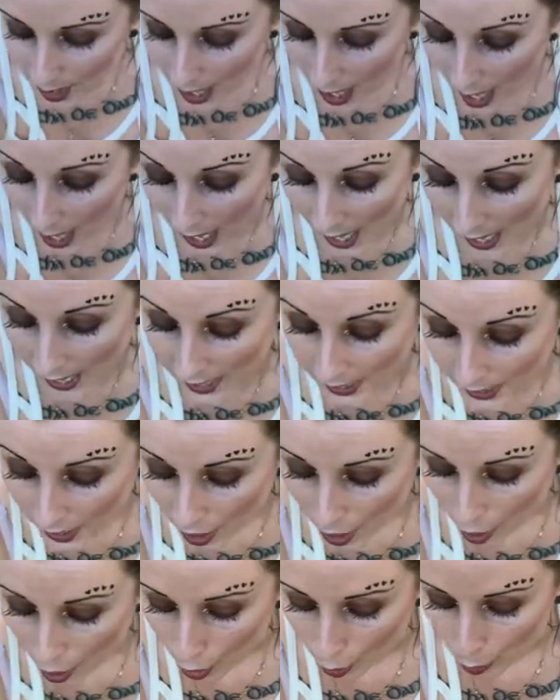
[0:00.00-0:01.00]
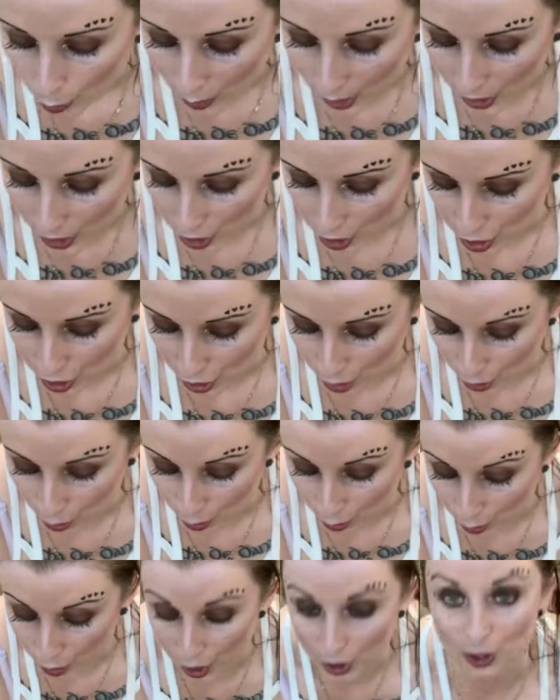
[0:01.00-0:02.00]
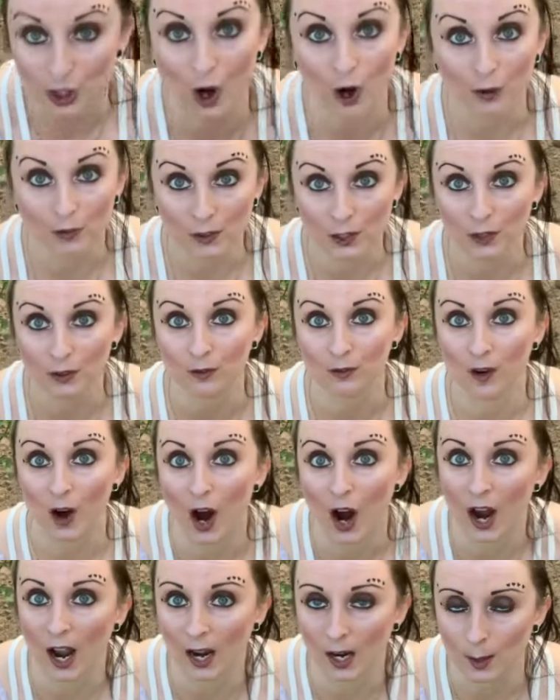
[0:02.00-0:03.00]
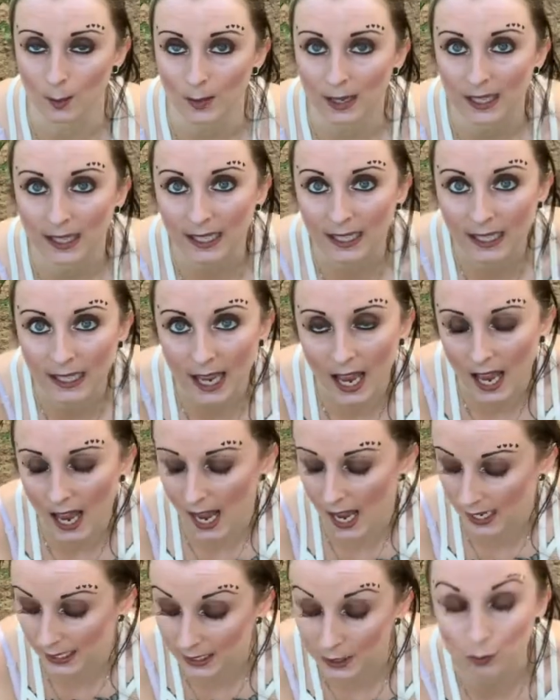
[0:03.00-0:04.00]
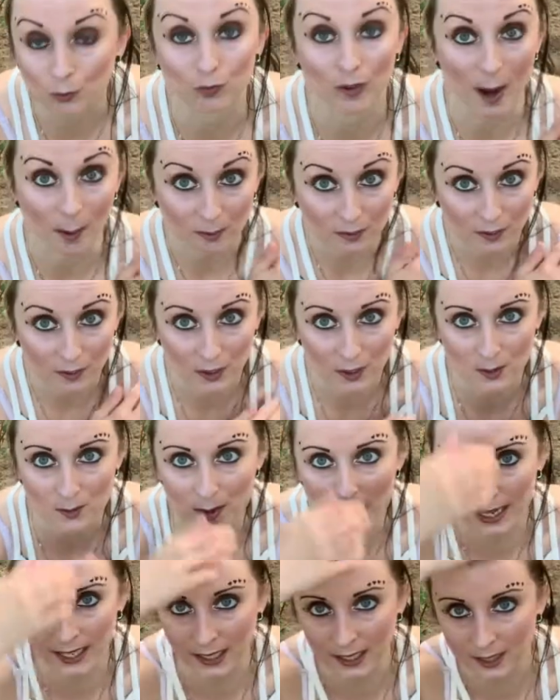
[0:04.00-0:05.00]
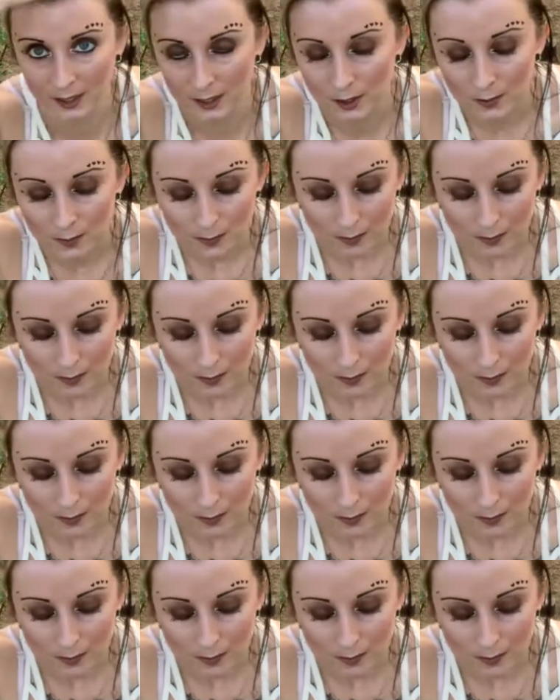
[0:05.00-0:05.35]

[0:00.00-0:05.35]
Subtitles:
I went to the No View farm in Rumford, Maine.